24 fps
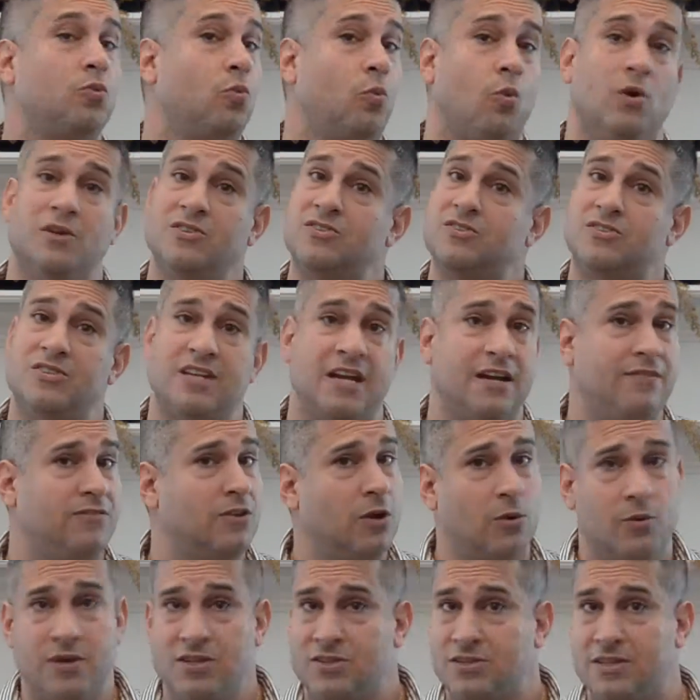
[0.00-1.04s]
Once saved,
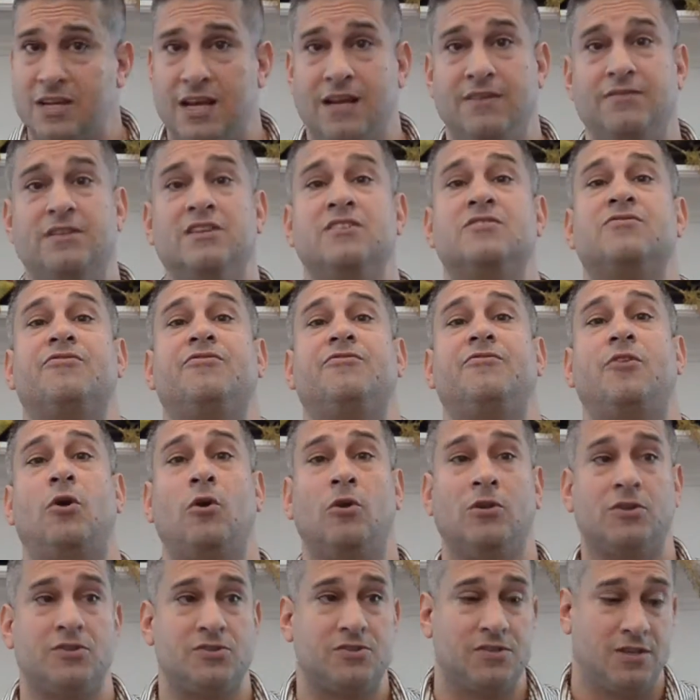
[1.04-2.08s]
always saved is
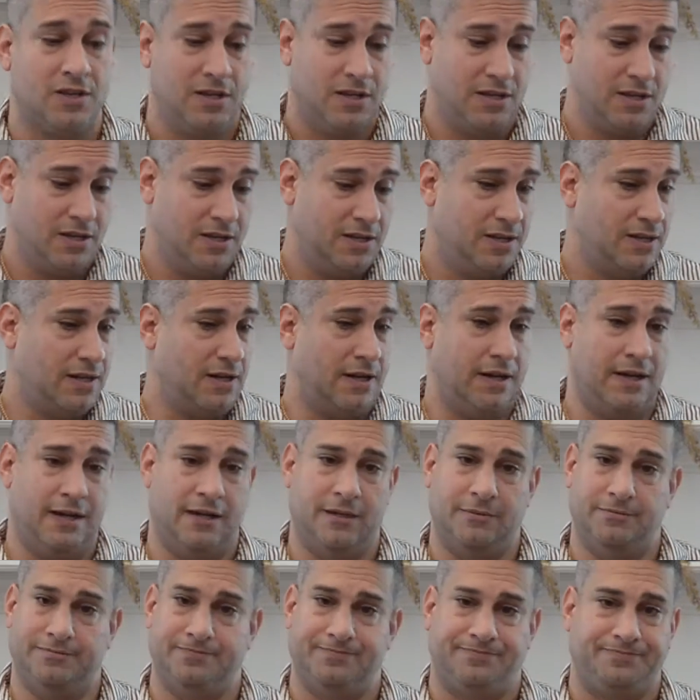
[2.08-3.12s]
false.
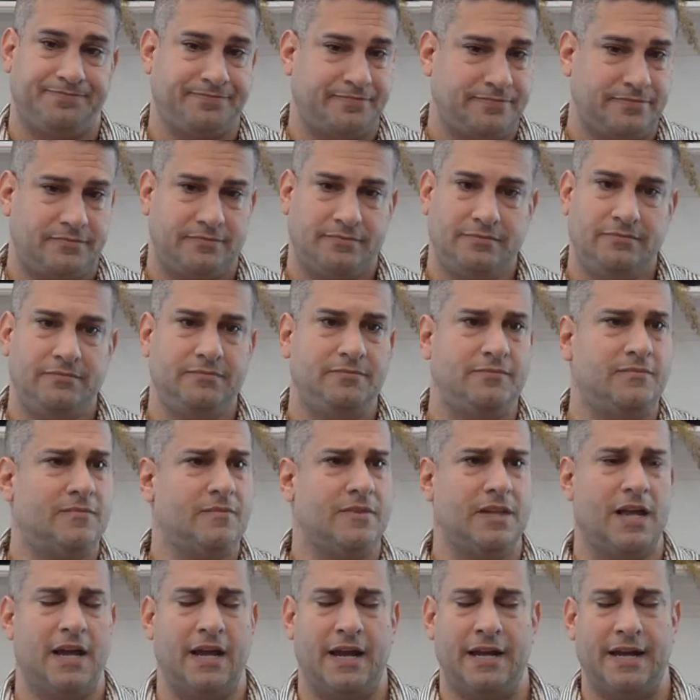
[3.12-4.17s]

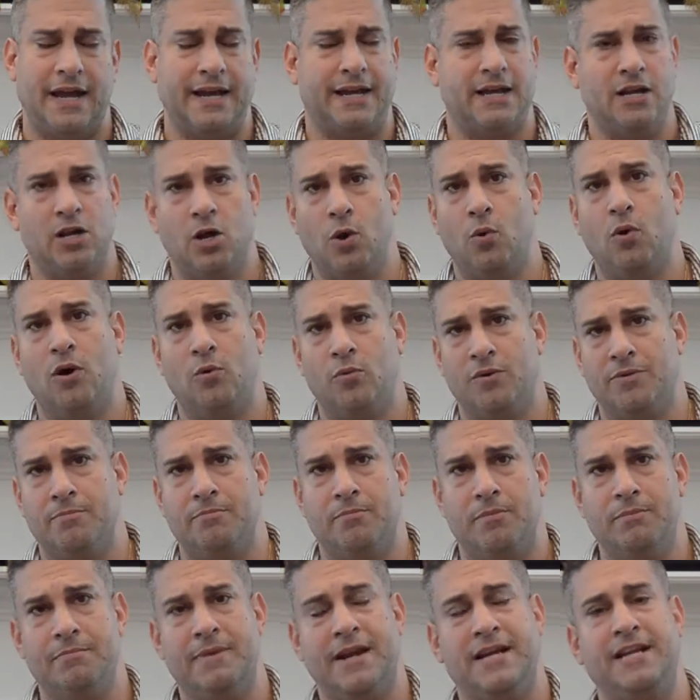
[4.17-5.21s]
And I can go on with
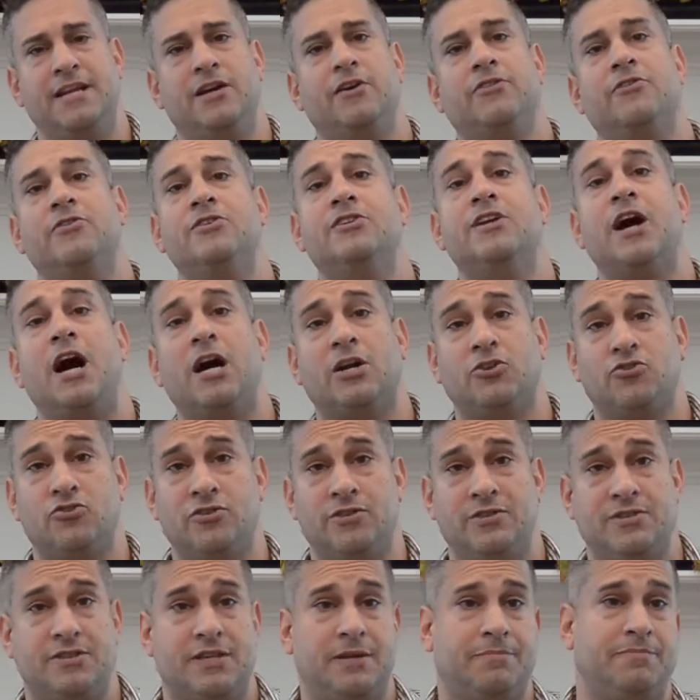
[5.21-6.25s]
many other
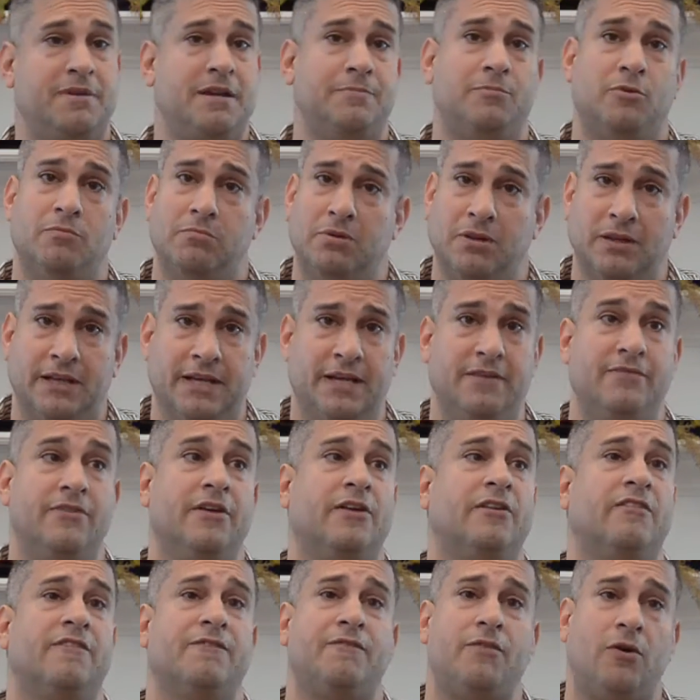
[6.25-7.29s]
doctrines that people believe
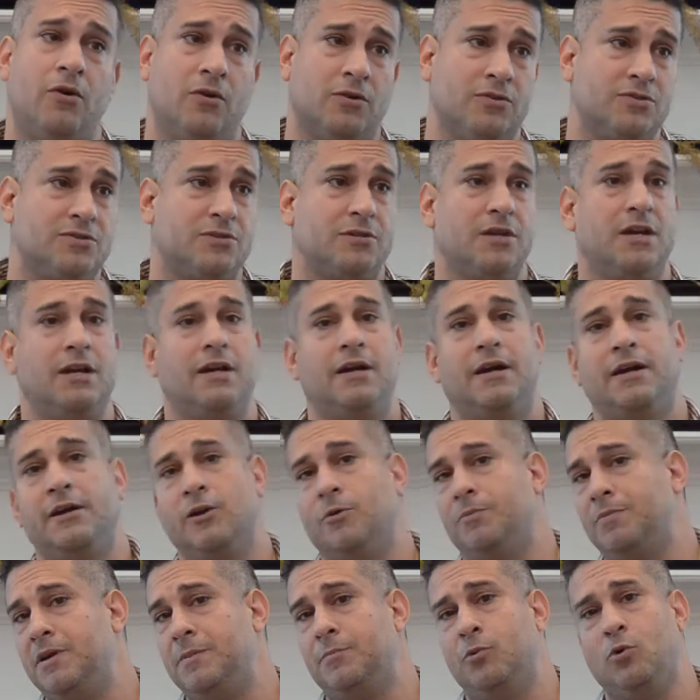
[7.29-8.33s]
that are false. I know
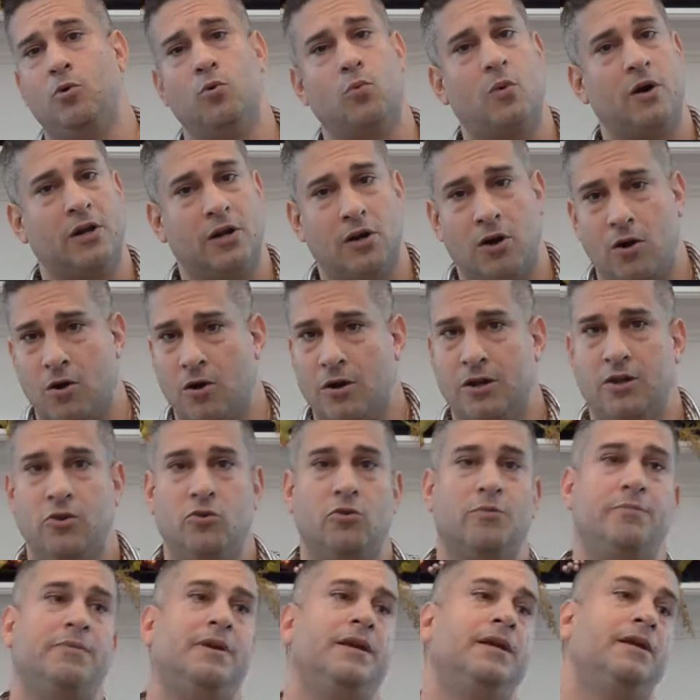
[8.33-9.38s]
people would want to argue
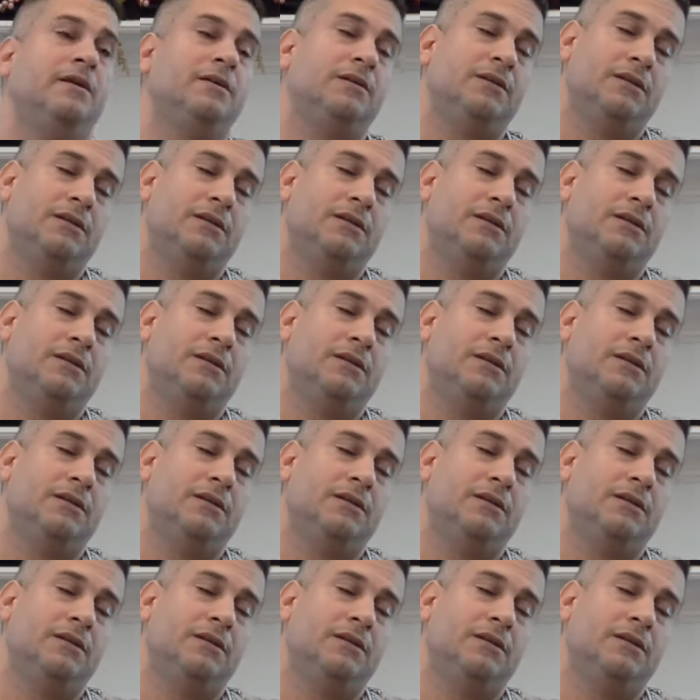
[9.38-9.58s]
with me.